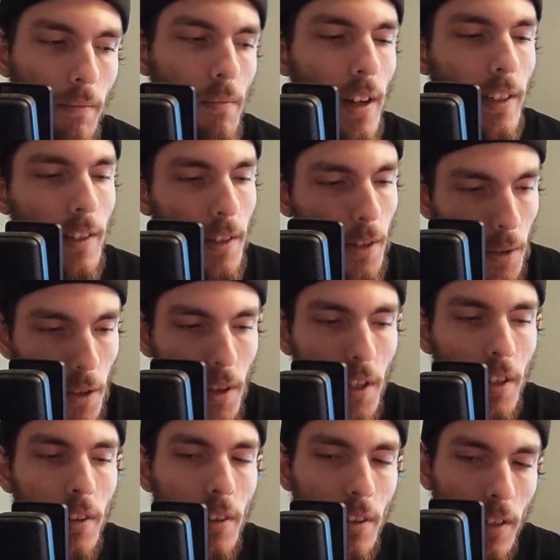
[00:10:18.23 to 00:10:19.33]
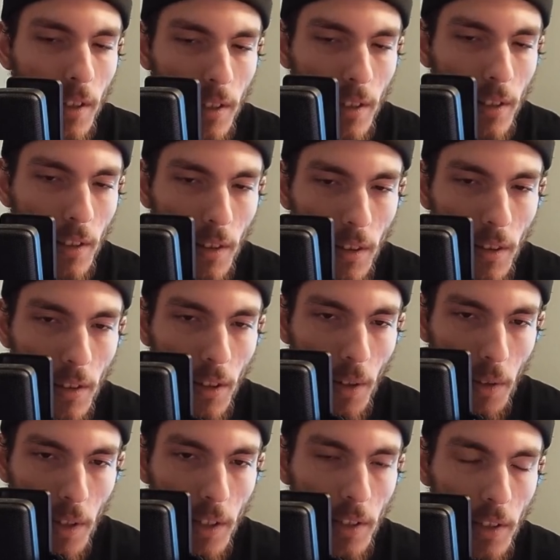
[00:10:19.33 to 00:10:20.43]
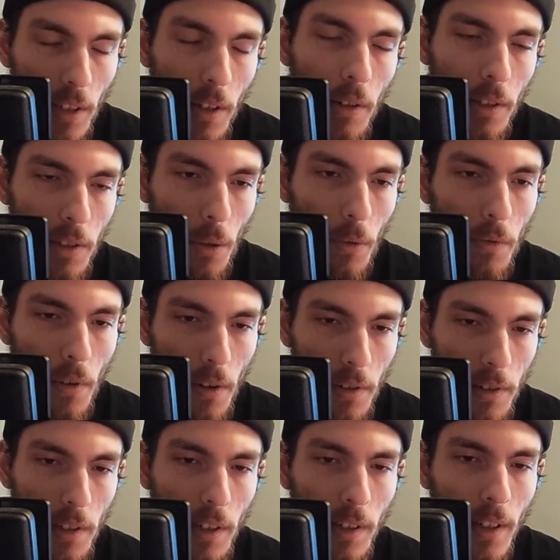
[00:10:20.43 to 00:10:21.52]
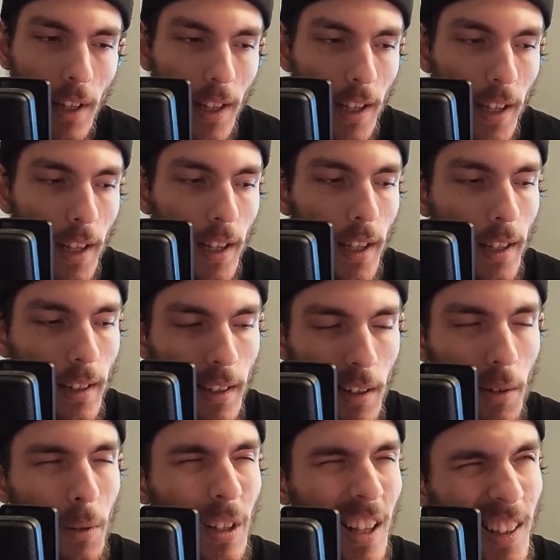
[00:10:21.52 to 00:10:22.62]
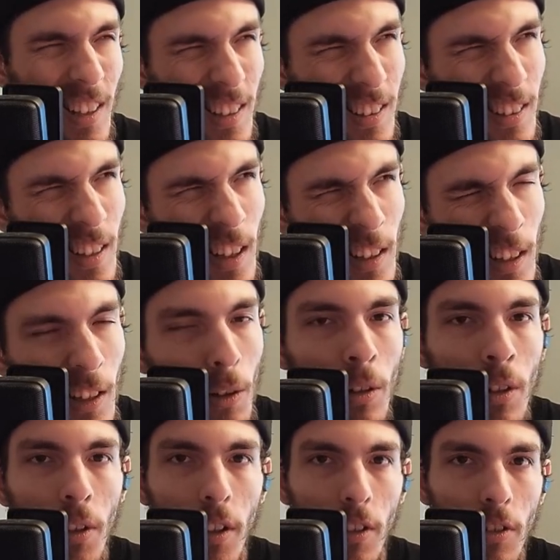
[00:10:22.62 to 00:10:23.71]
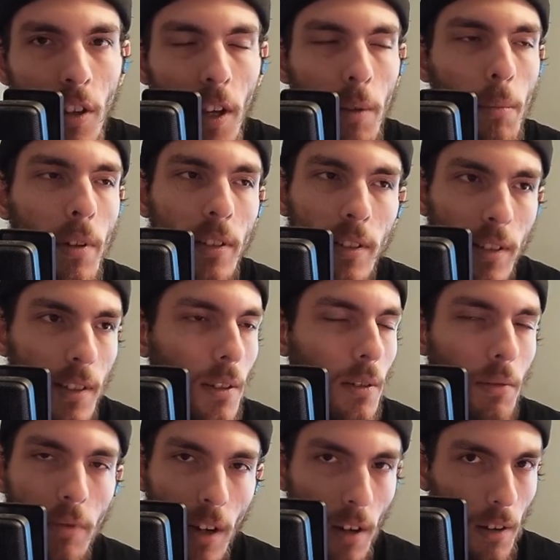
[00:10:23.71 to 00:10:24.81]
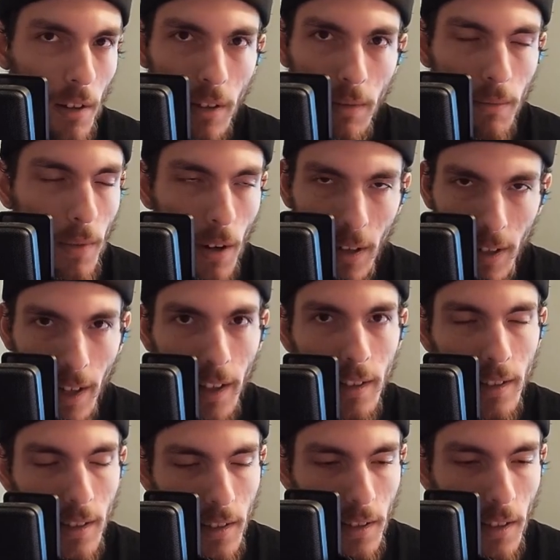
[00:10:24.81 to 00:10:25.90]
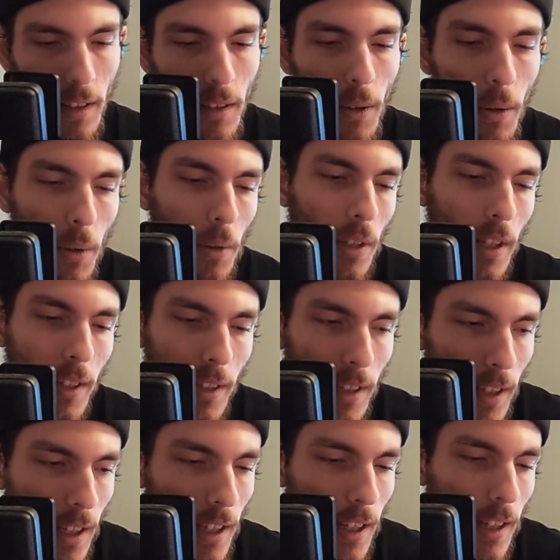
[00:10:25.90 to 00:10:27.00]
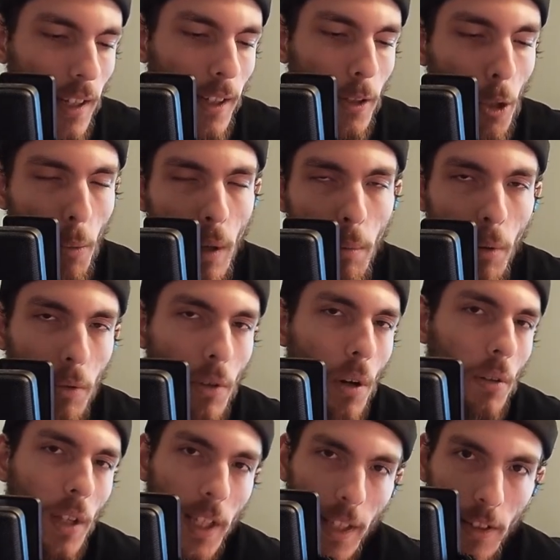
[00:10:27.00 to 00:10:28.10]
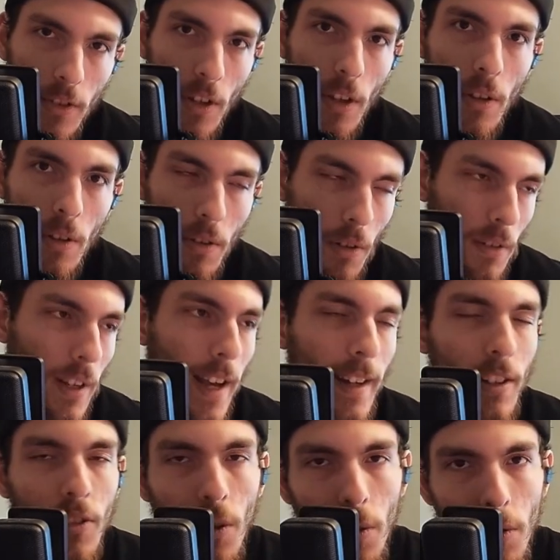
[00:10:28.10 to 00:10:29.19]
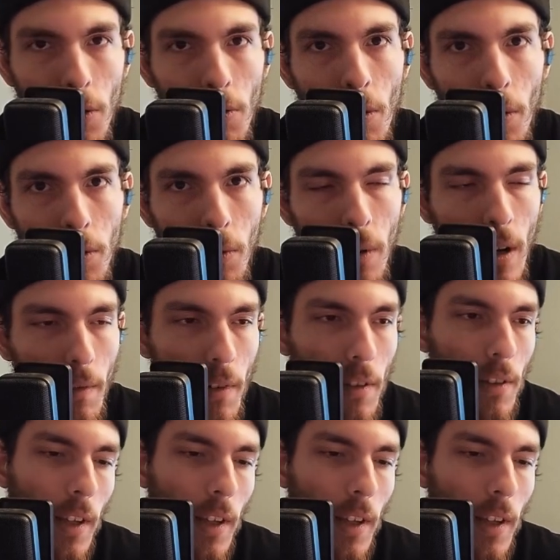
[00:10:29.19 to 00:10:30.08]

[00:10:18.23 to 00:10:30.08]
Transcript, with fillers: I do think this, you know, this series so far has done, you know, a, a little cliche, but still very, very nice to see the whole like two people don't like each other and they're at each other's throats or whatever.